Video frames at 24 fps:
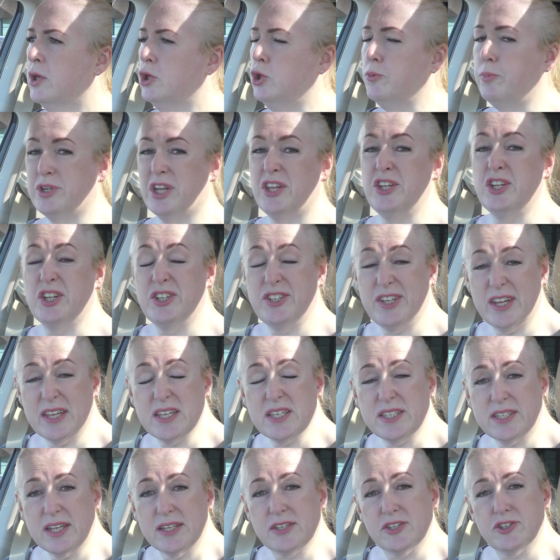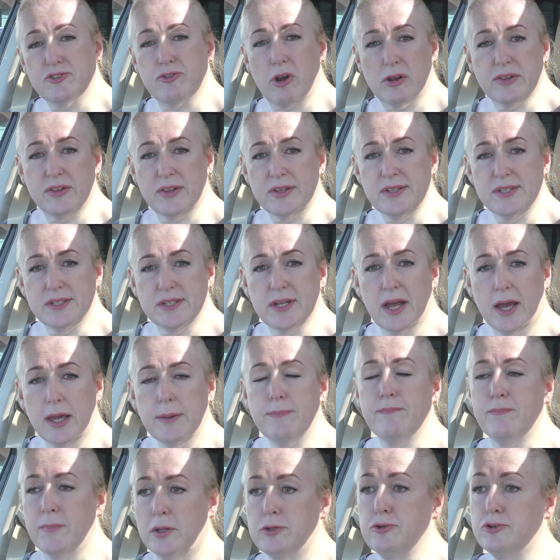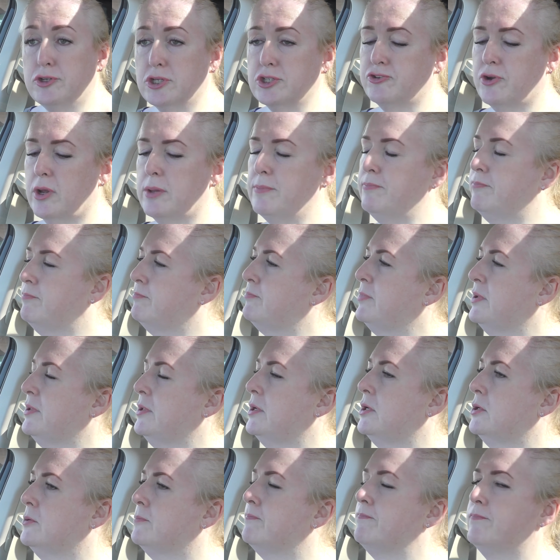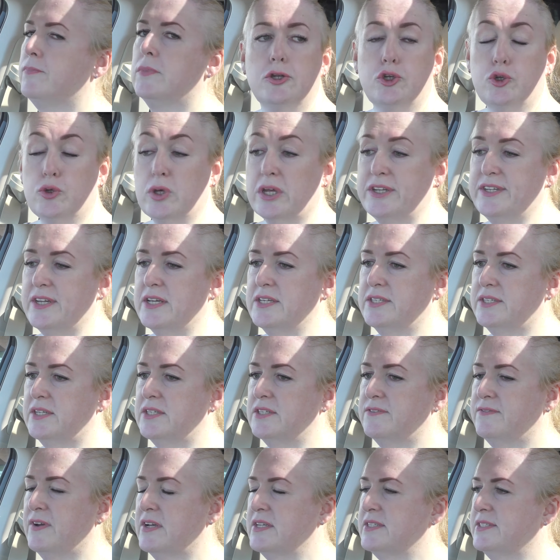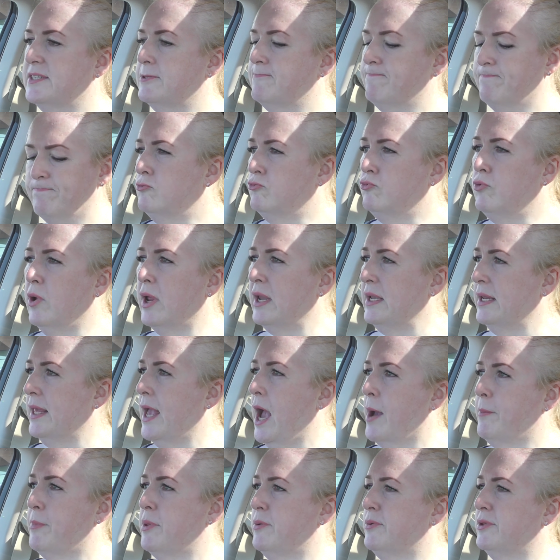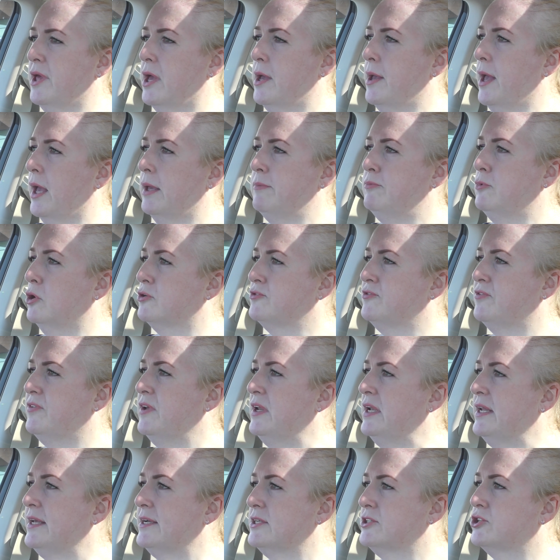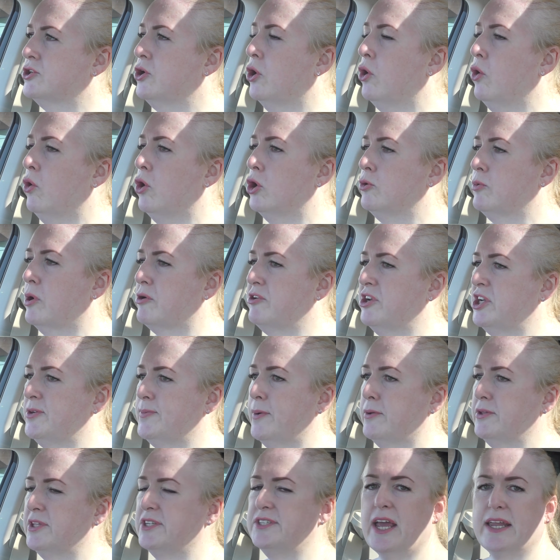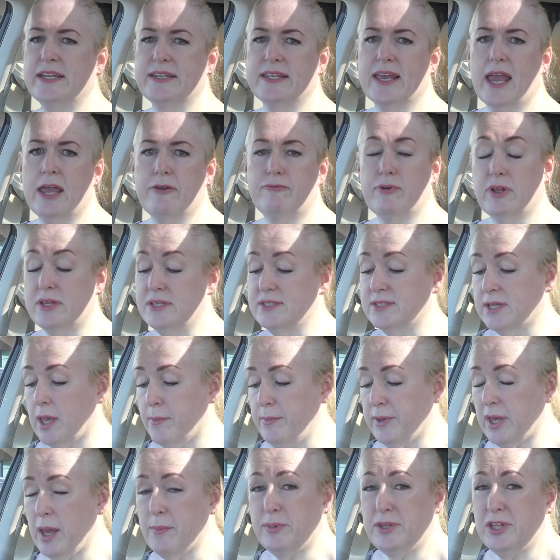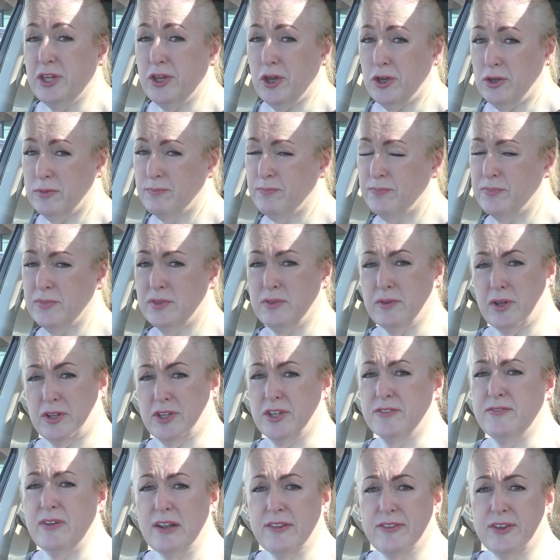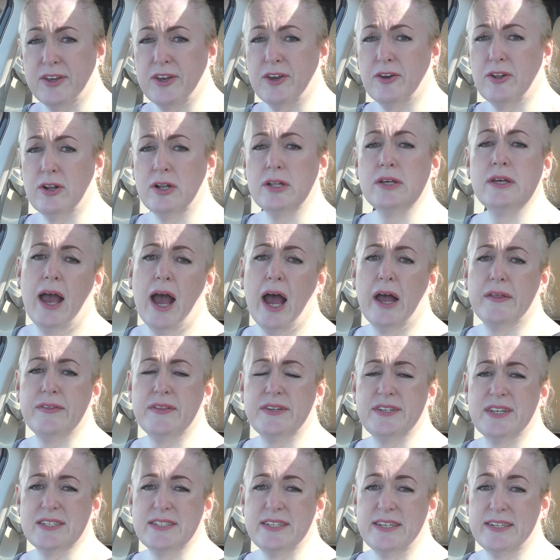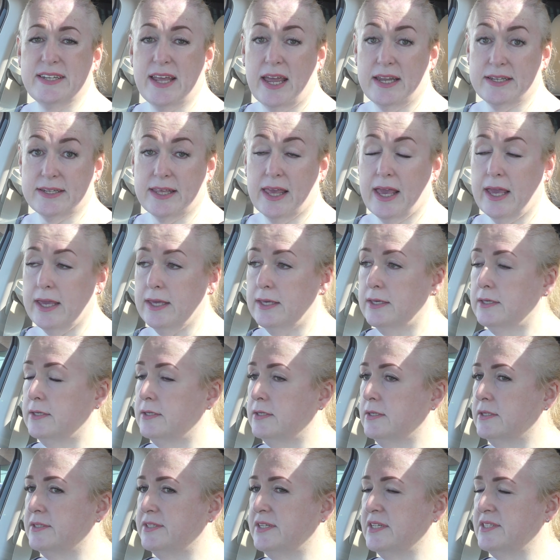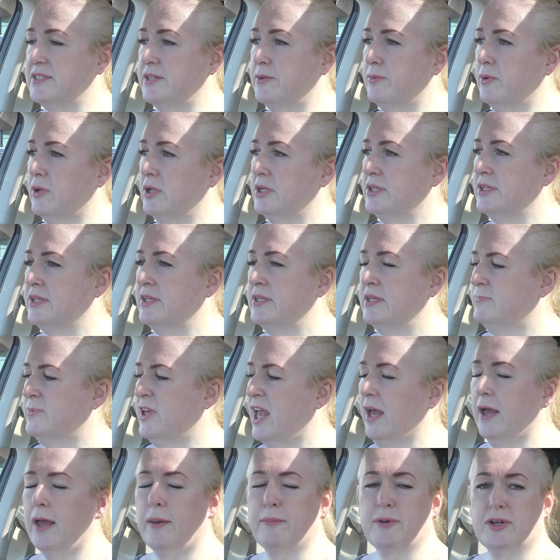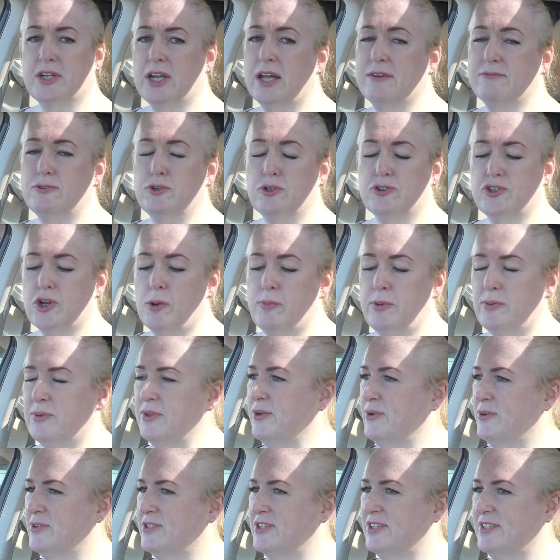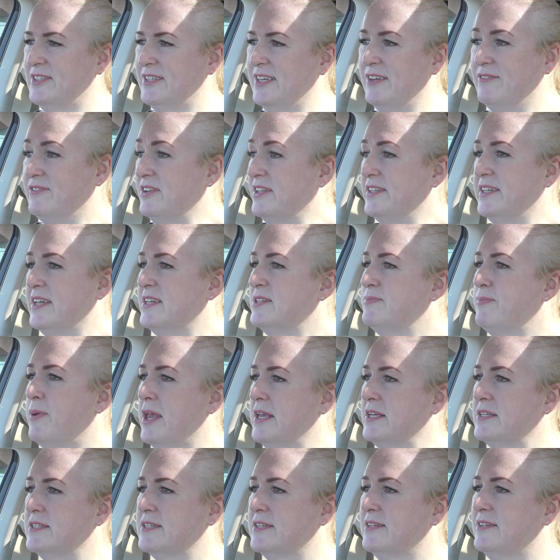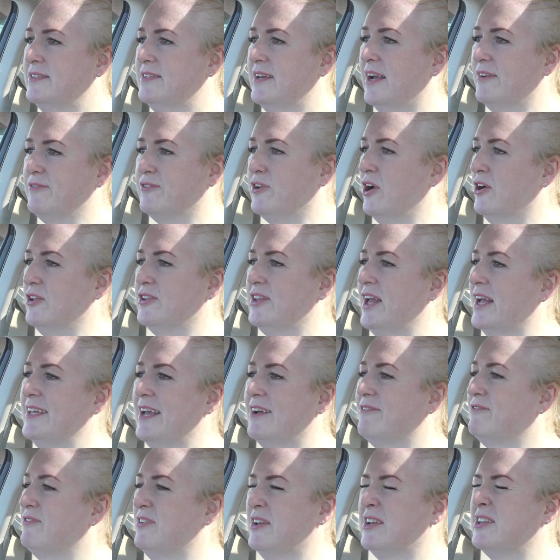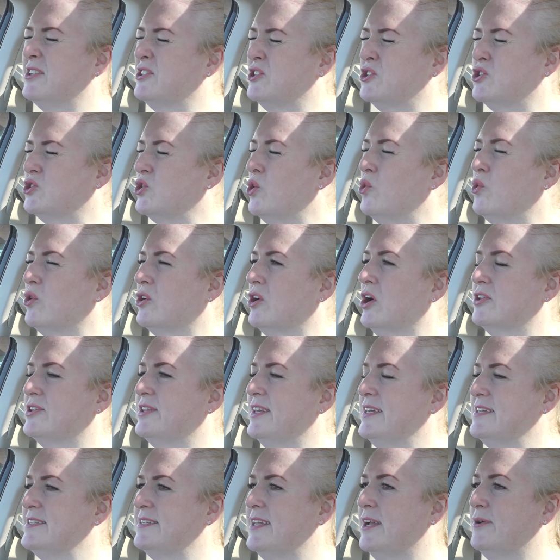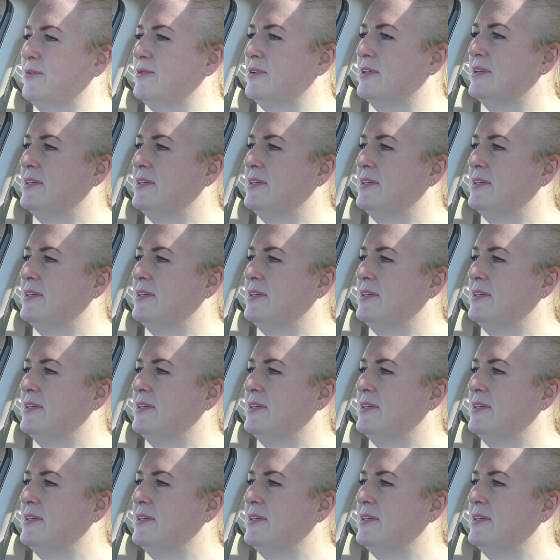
you put in your distance rather than the time and you just try and you know do that distance faster really happy with that i'm not feeling at all worried about the 10k runs coming up in the year with the filthy girl and the disney 10k at disney world yeah i'm gonna have no trouble with those even at this pace i've got that i've so got these now